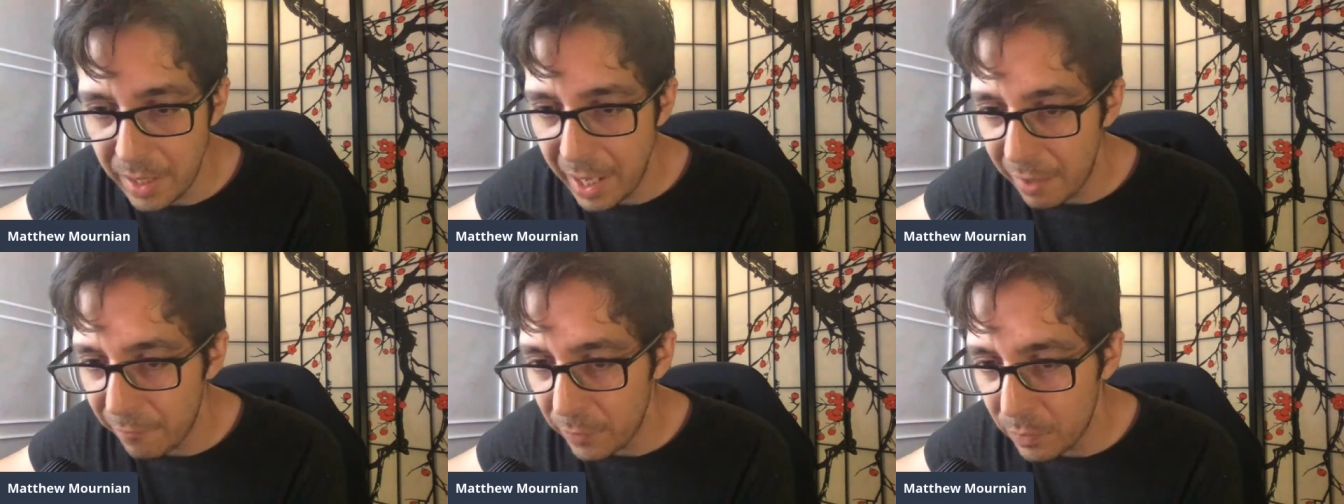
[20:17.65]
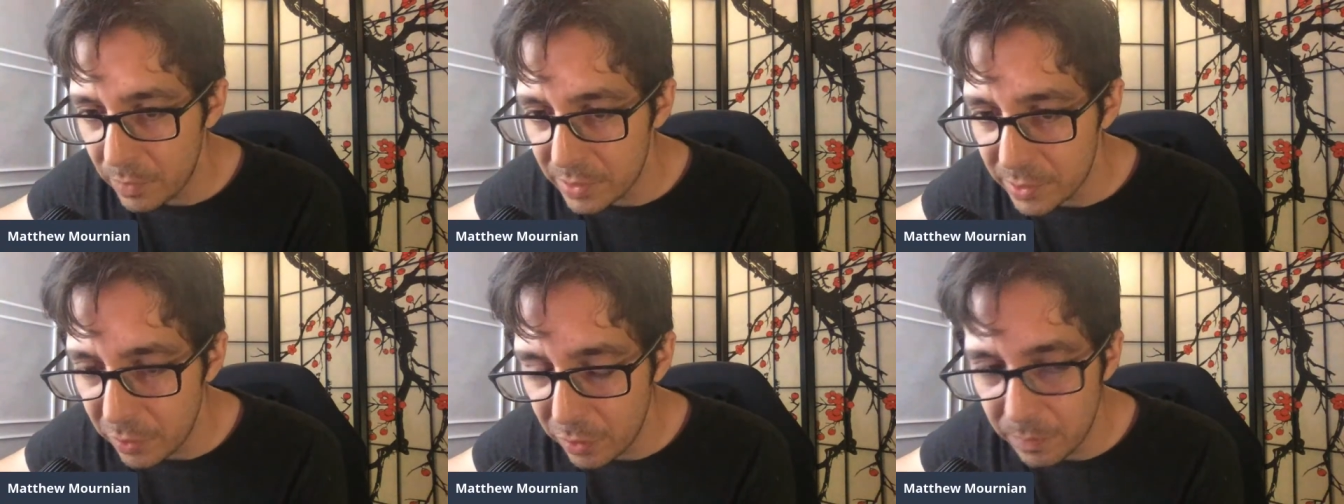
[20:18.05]

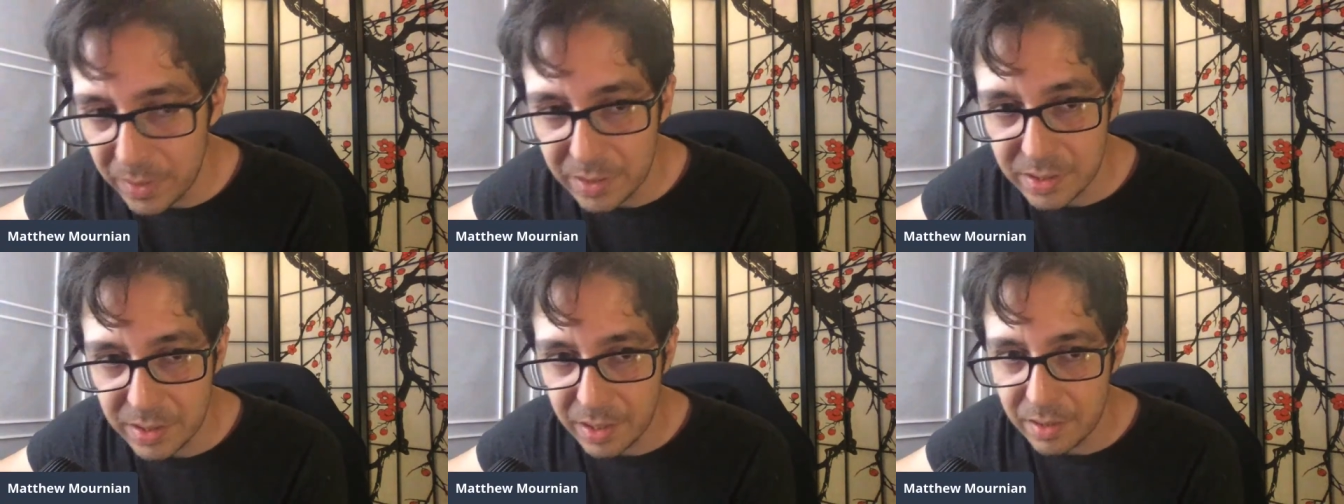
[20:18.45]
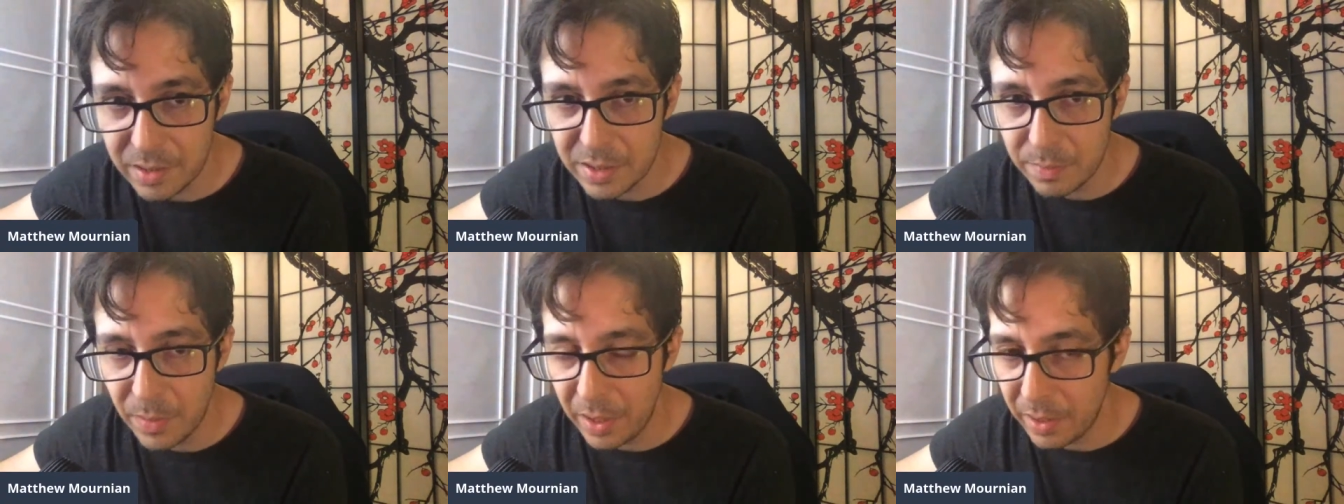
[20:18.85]
everyone's heard me say
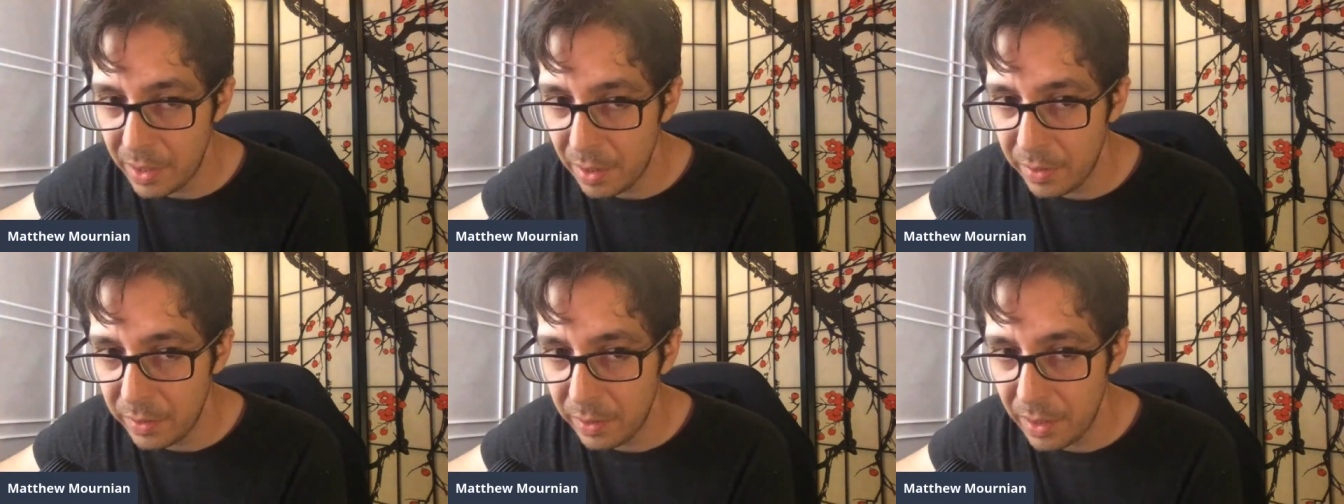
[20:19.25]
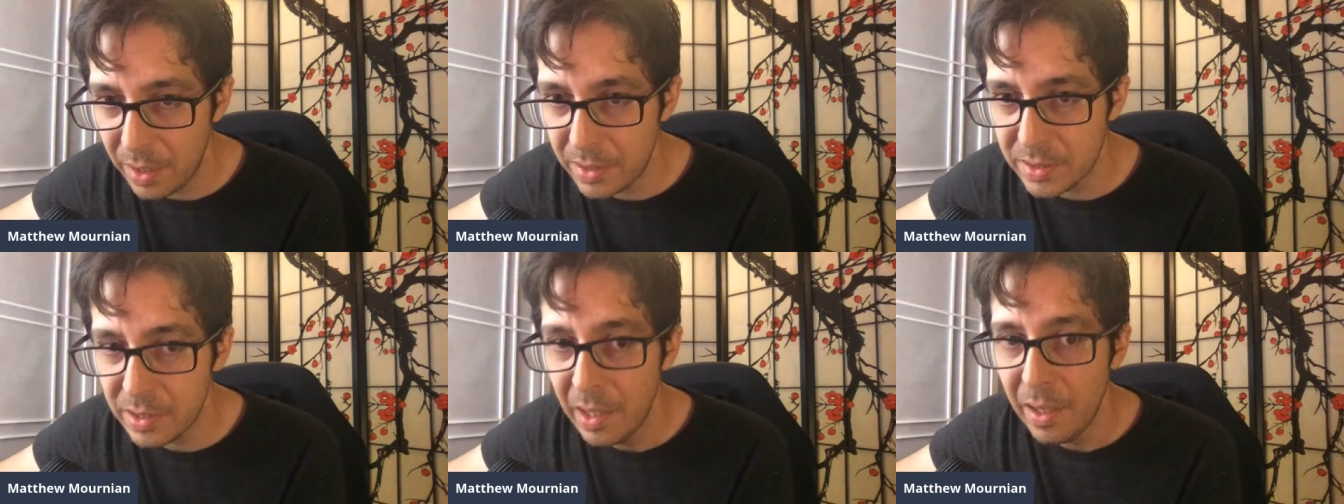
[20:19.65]
this by now, you
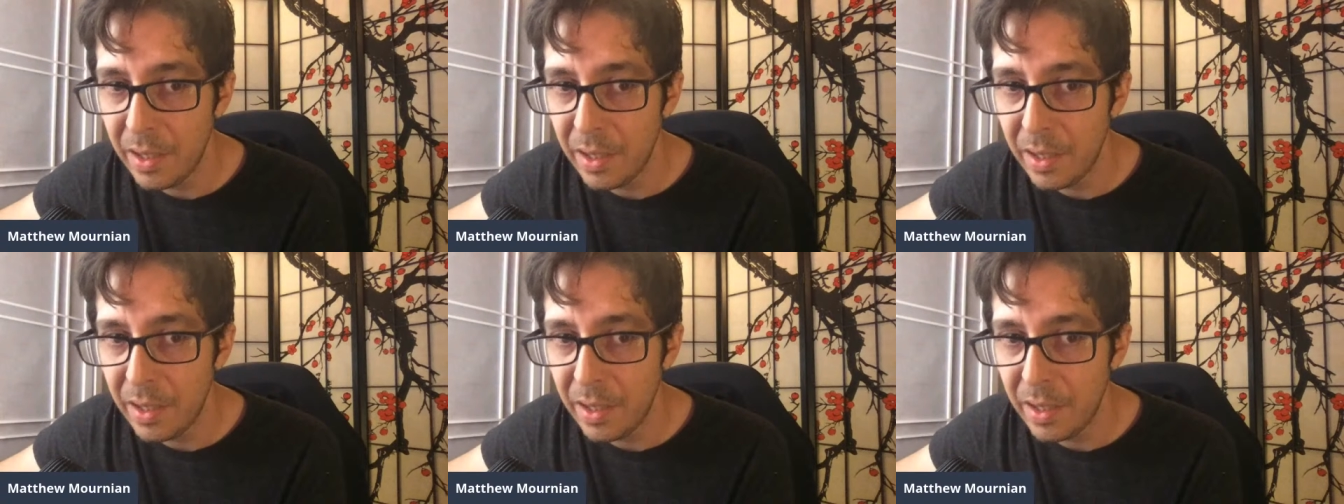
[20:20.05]
guys.